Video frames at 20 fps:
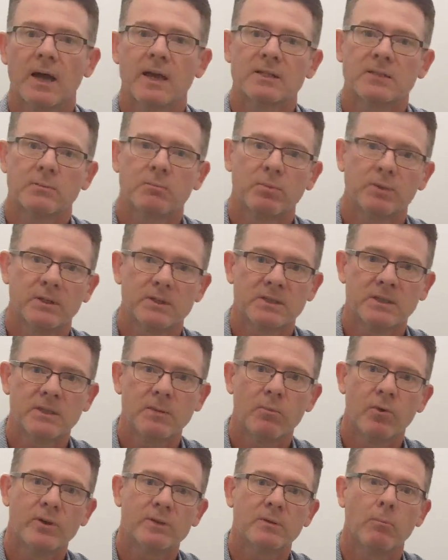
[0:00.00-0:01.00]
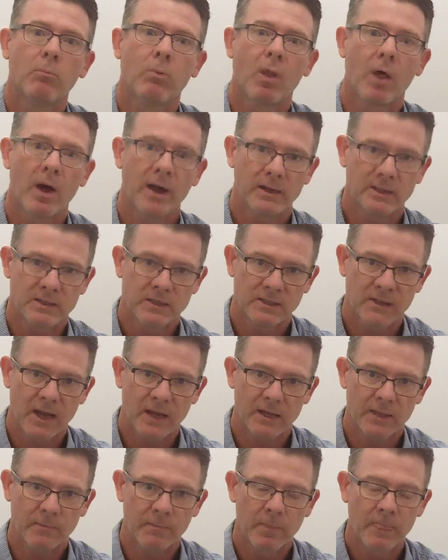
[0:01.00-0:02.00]
a placebo, as a blind
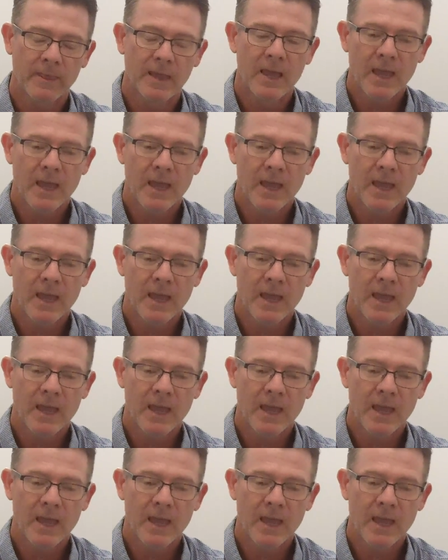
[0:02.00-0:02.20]
study.